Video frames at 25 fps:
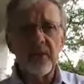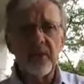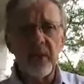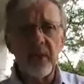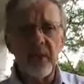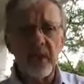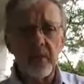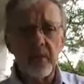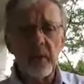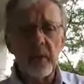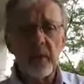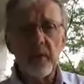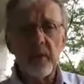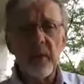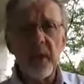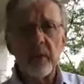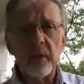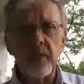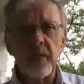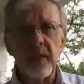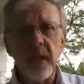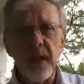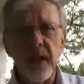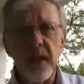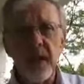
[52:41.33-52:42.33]
if you've never been
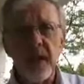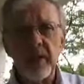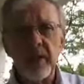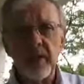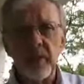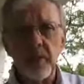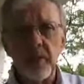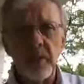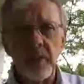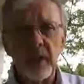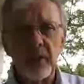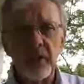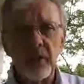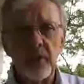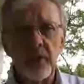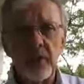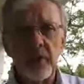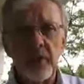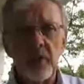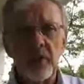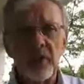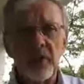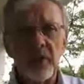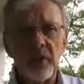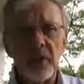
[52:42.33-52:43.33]
baptized for remission of
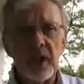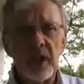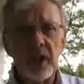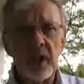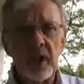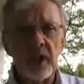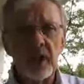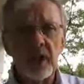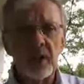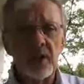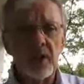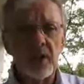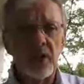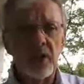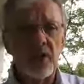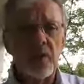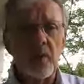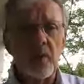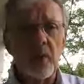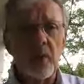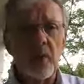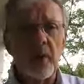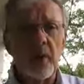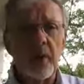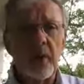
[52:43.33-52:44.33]
your sins and you
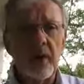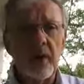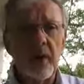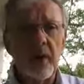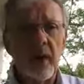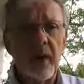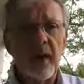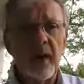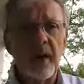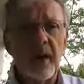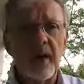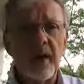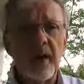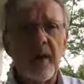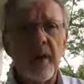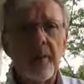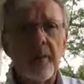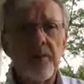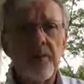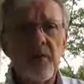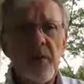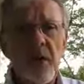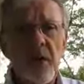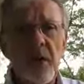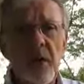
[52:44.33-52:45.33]
want to do that,
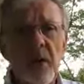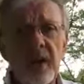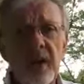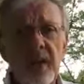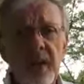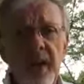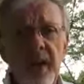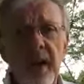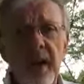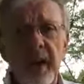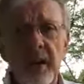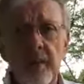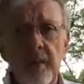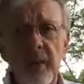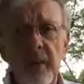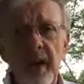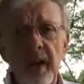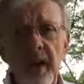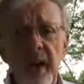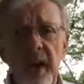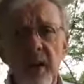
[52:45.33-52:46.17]
contact me.